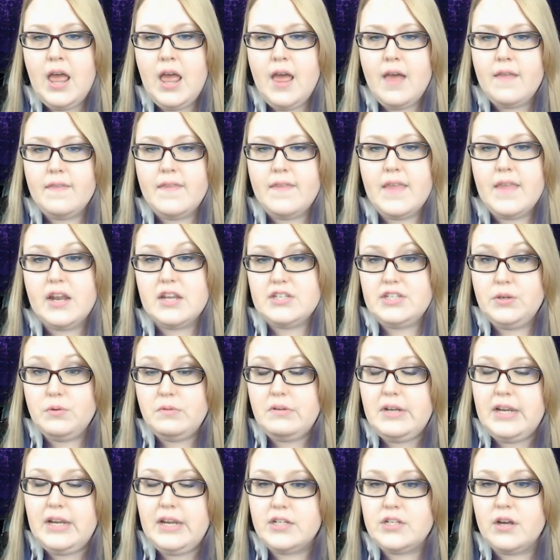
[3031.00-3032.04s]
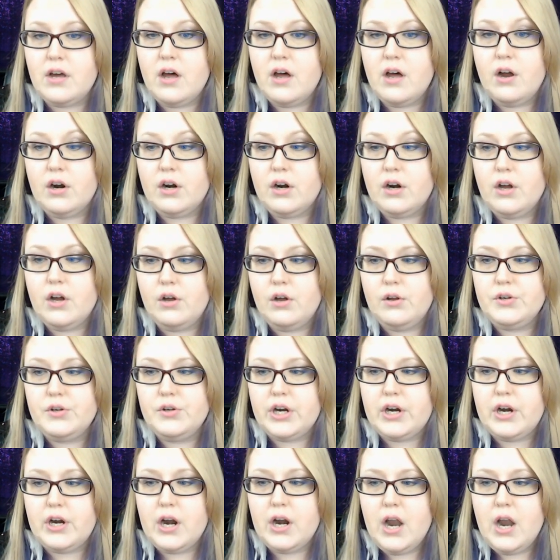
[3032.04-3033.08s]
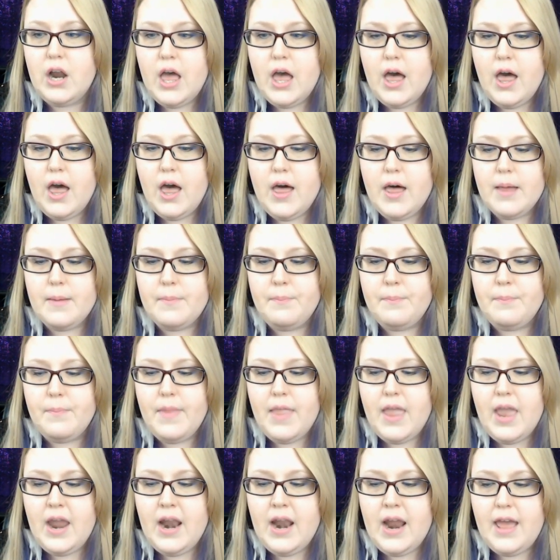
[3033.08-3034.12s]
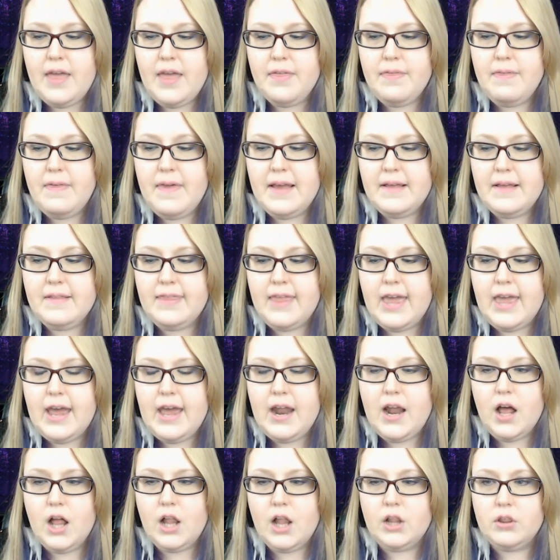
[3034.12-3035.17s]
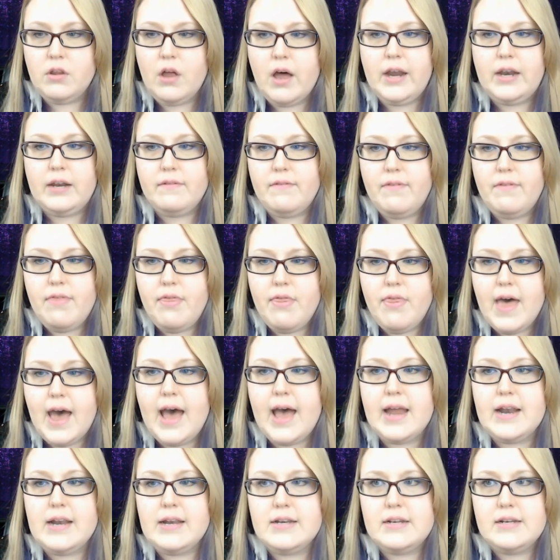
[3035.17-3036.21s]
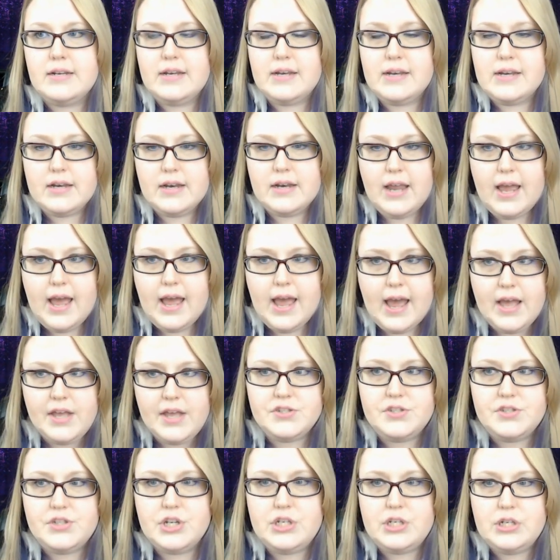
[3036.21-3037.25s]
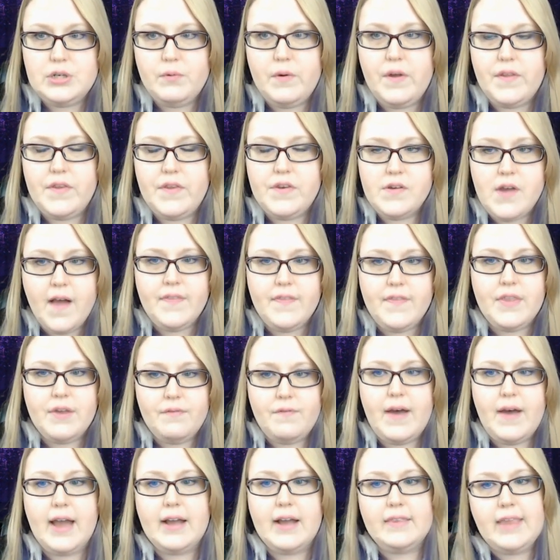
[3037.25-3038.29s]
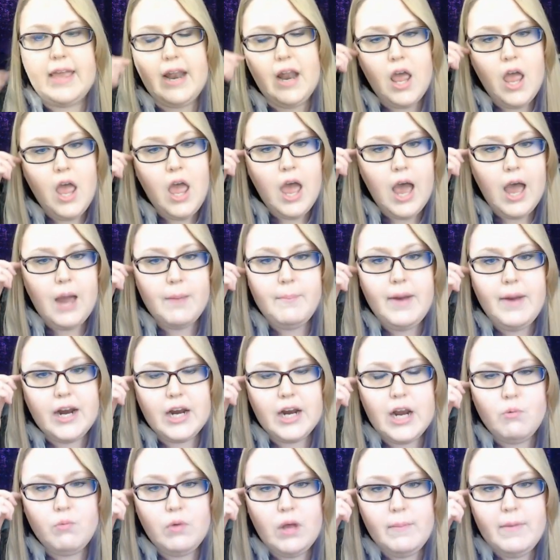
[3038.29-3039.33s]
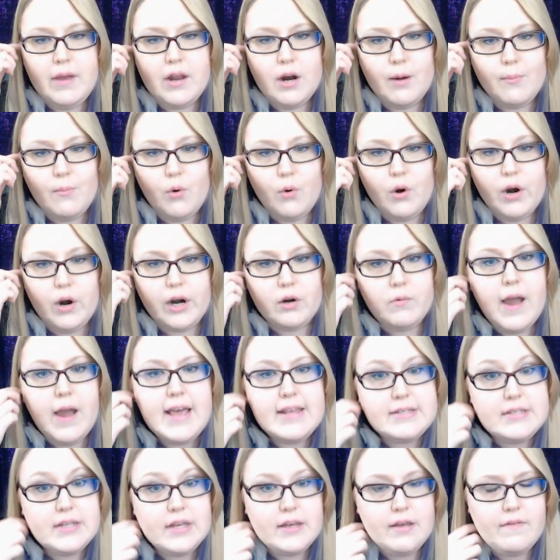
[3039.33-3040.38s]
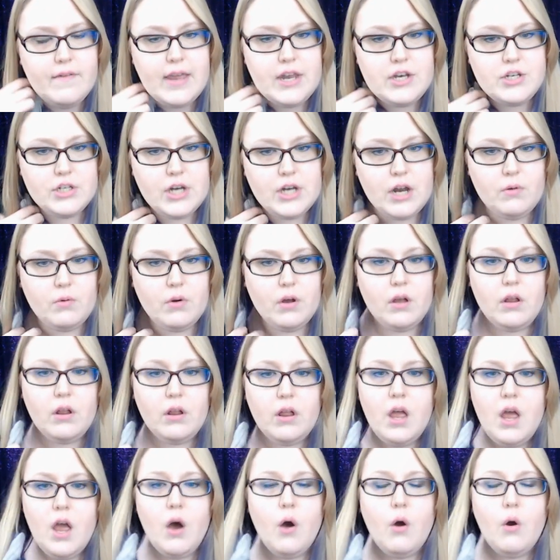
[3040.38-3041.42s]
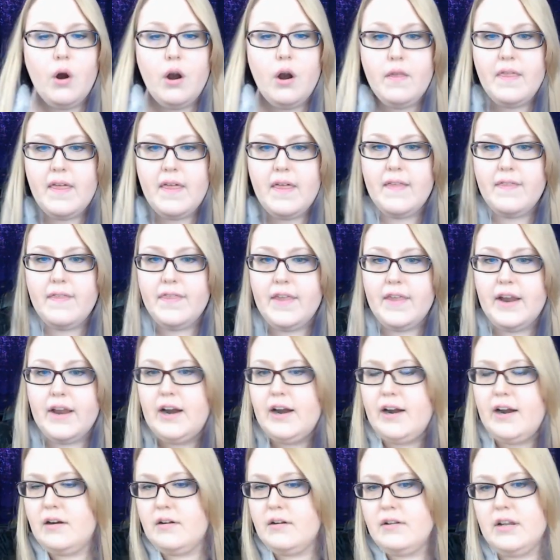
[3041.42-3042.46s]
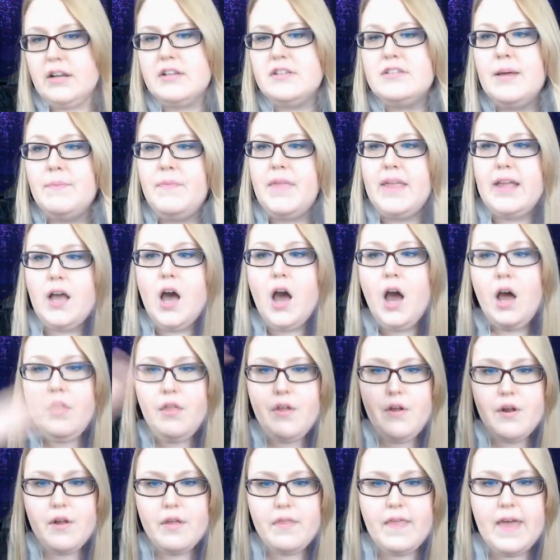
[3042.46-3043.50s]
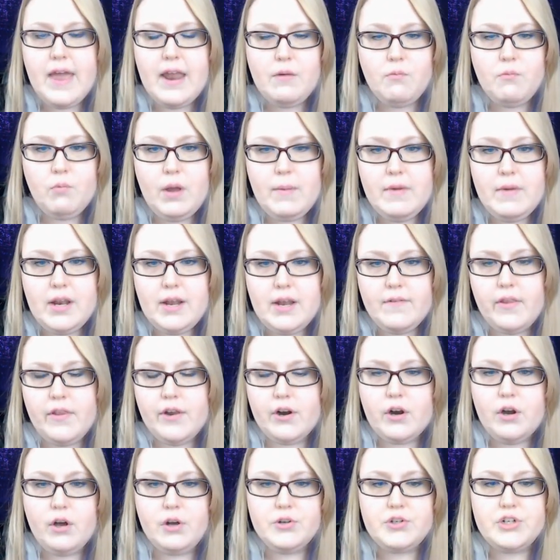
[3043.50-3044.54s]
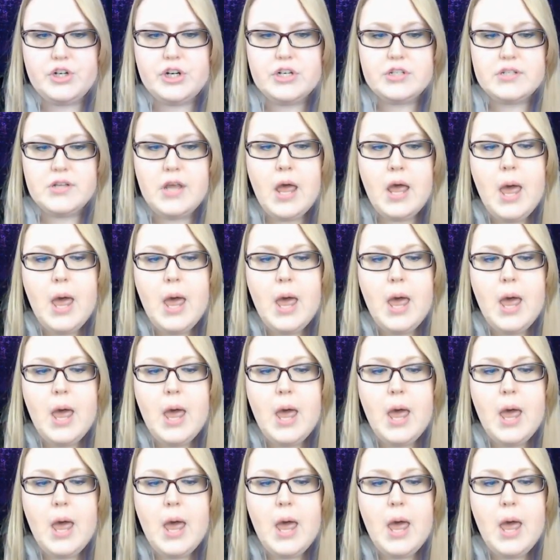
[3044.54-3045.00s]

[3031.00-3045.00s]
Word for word: that is unique to our culture. Um, and I think that a lot of that has to do with not the fact that American women are more aggressive in general or that they're something other than women of other cultures,